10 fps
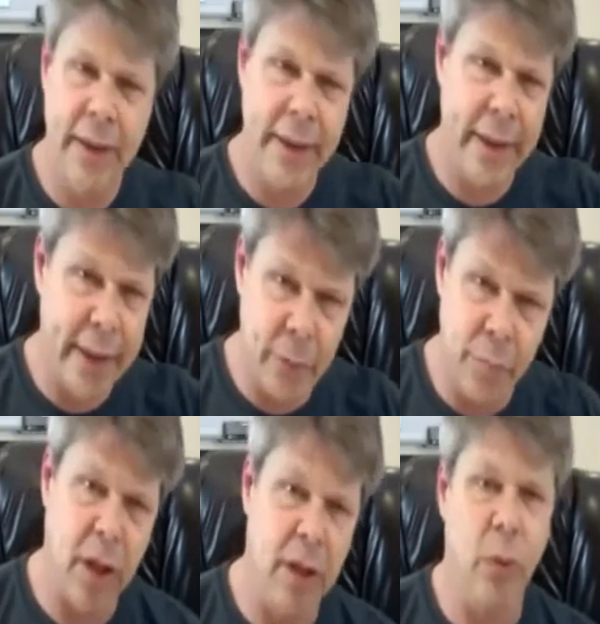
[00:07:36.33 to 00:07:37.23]
They did
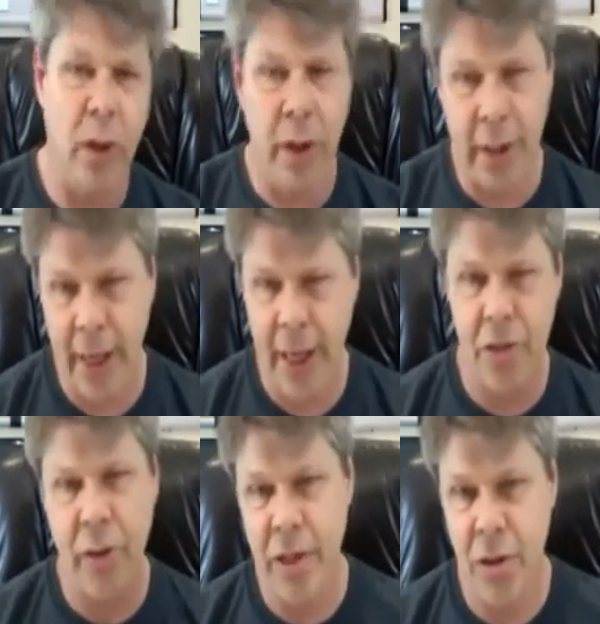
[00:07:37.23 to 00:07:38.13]
blood work and
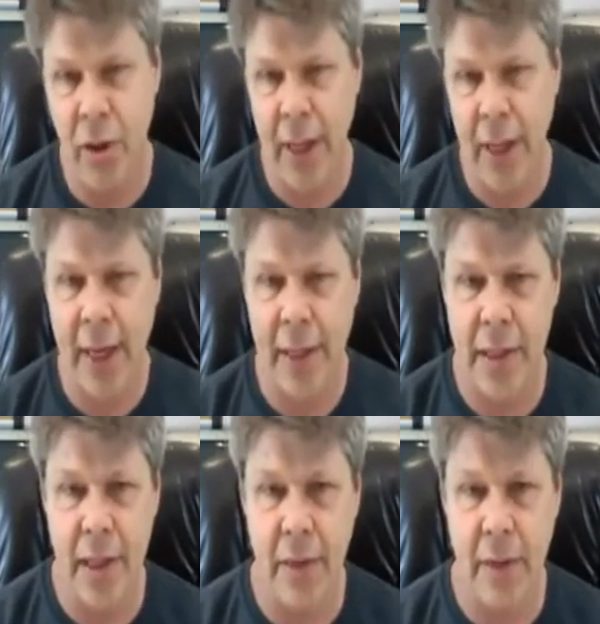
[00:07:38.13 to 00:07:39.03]
x rays and all that kind of
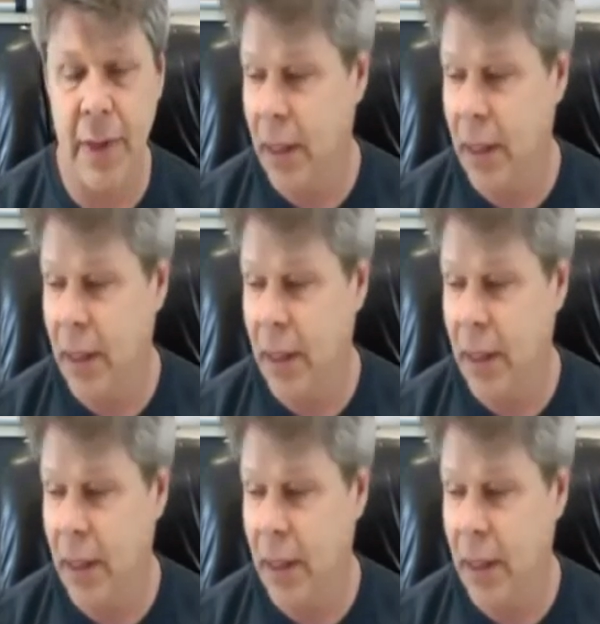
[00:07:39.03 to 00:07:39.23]
stuff.